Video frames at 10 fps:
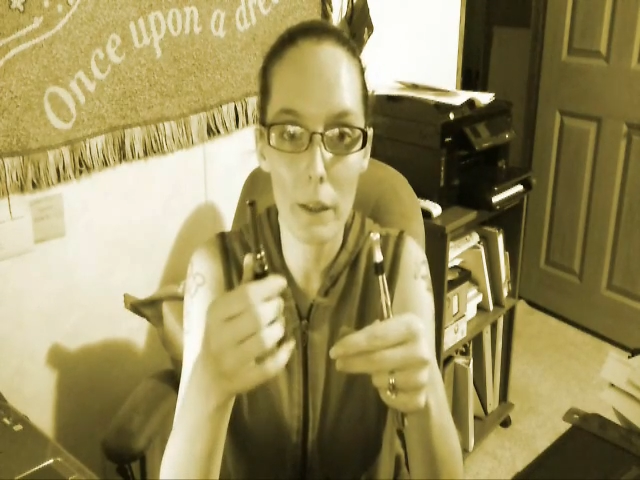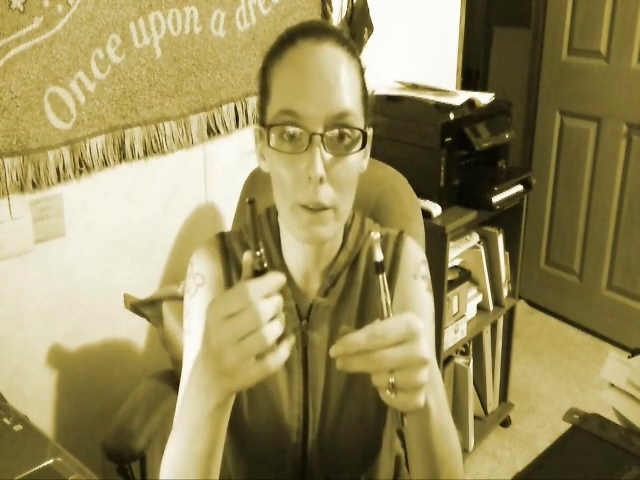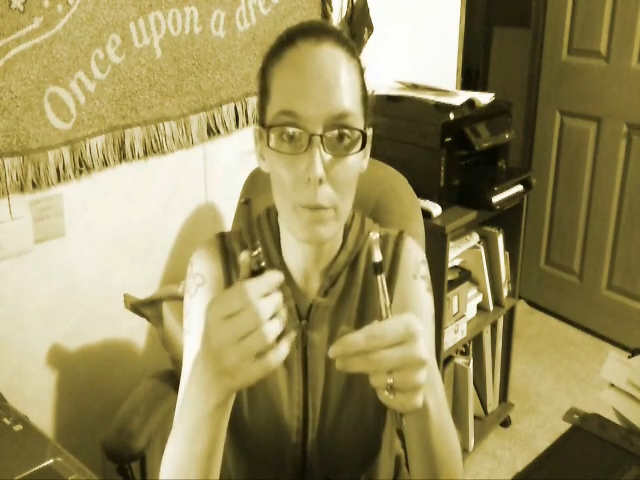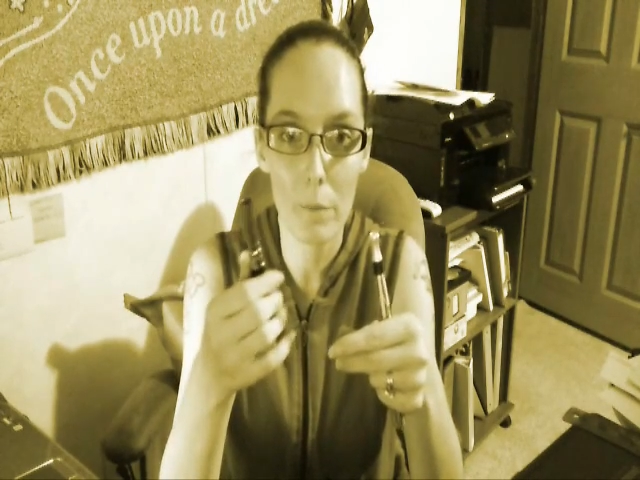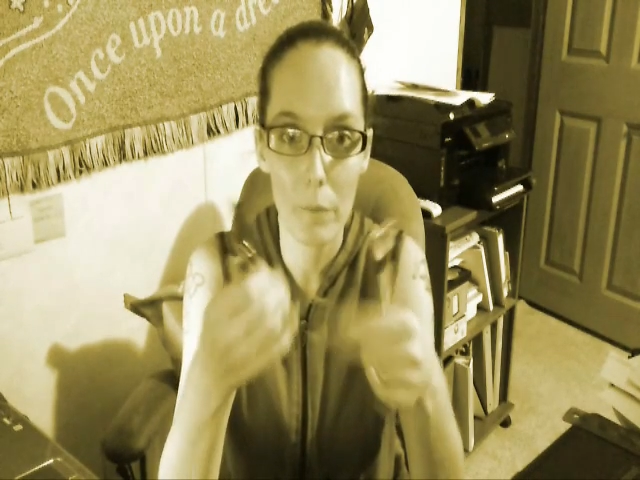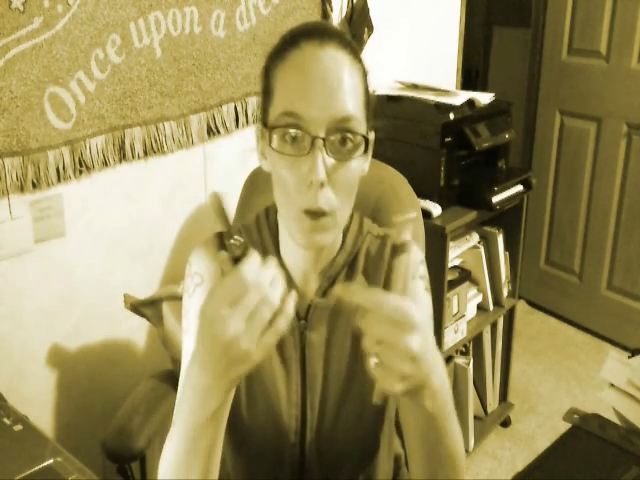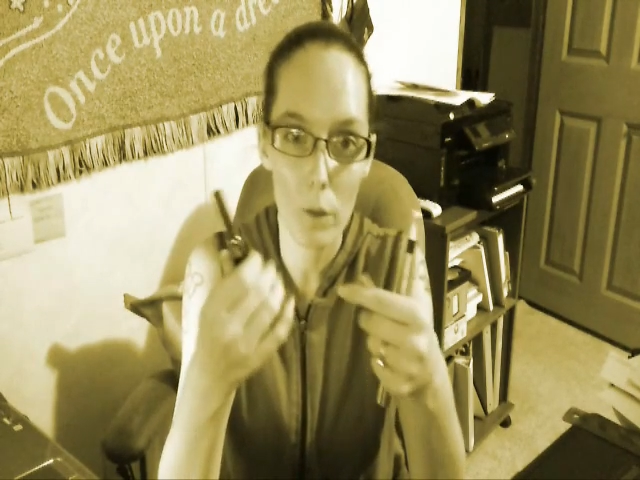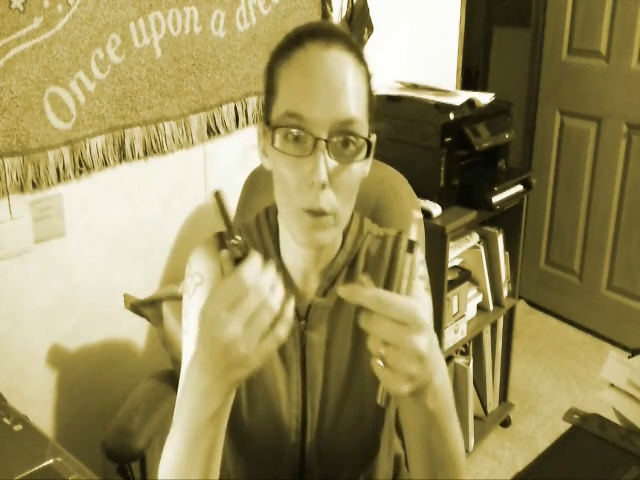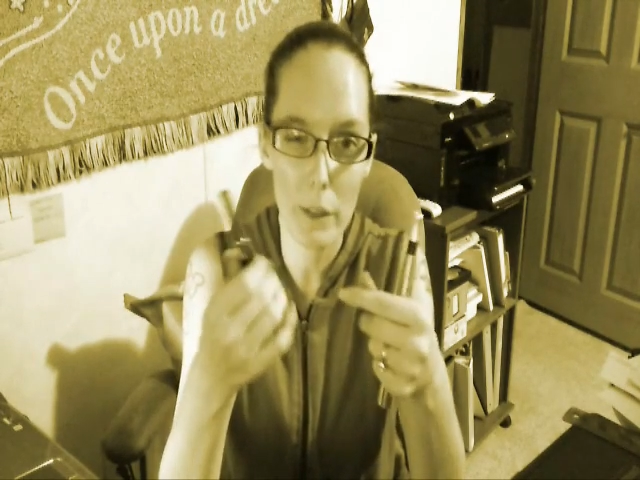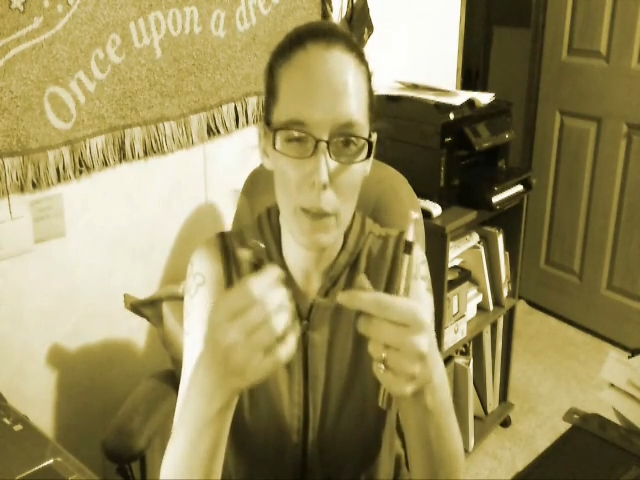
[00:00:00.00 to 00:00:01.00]
and
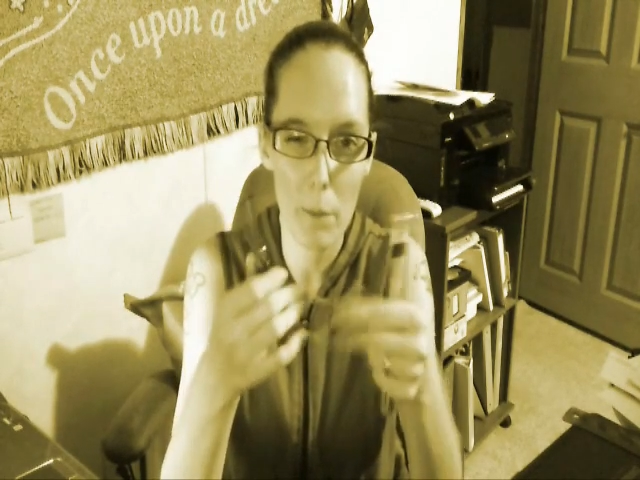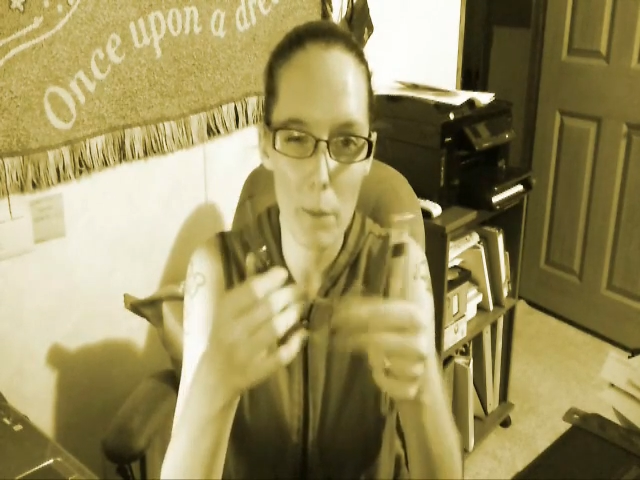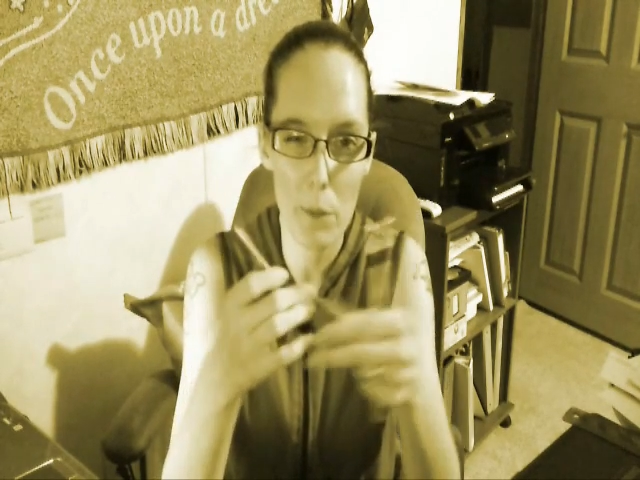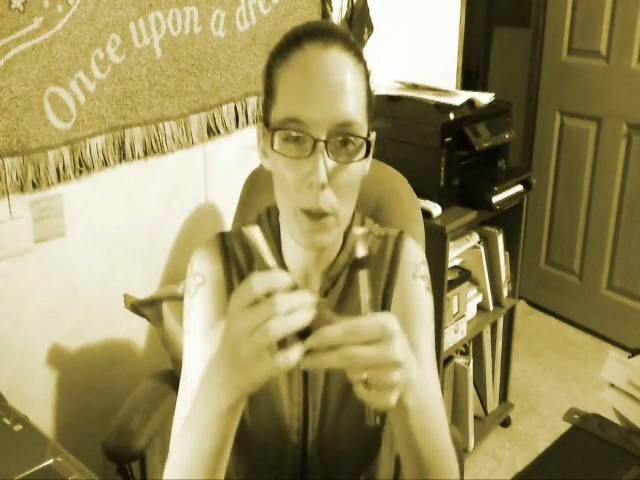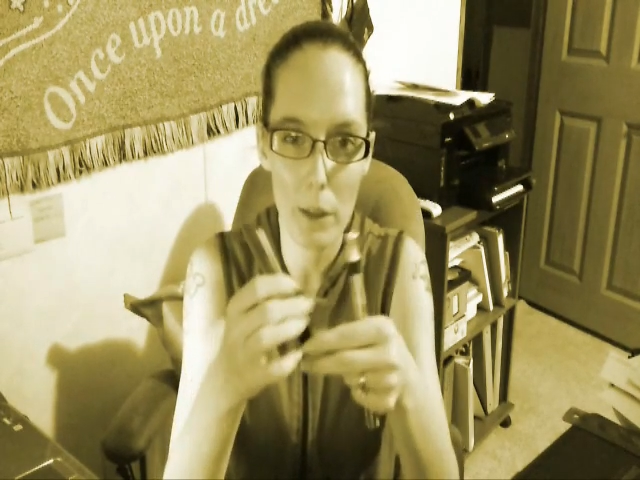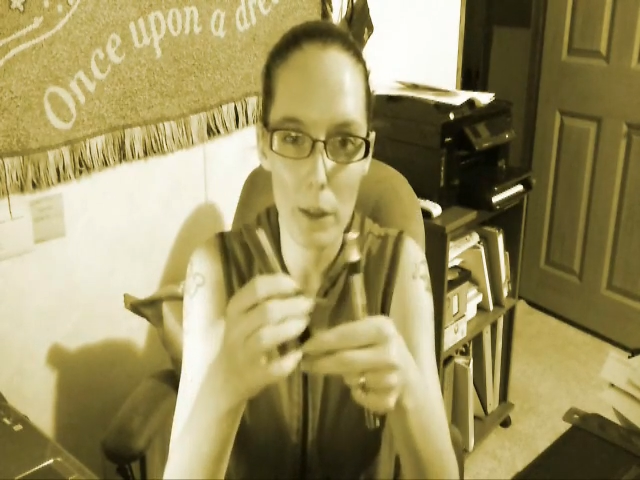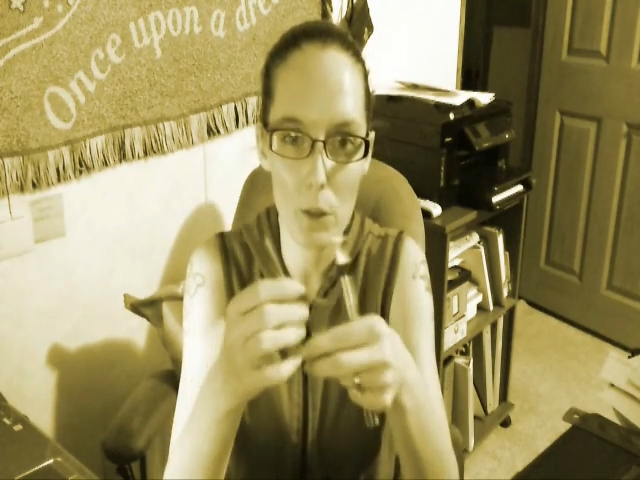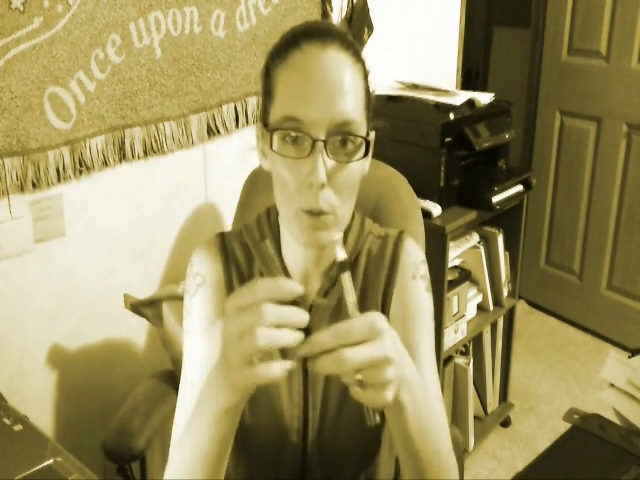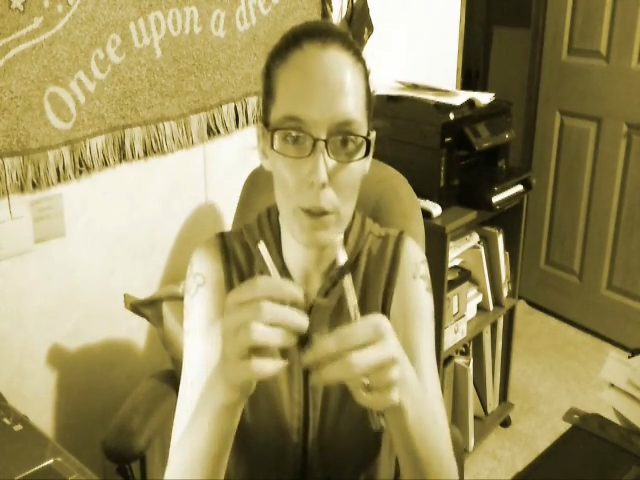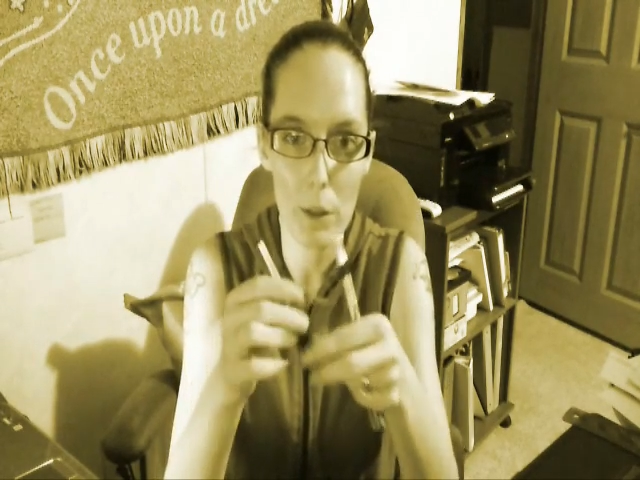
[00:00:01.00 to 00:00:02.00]
over time I'm starting to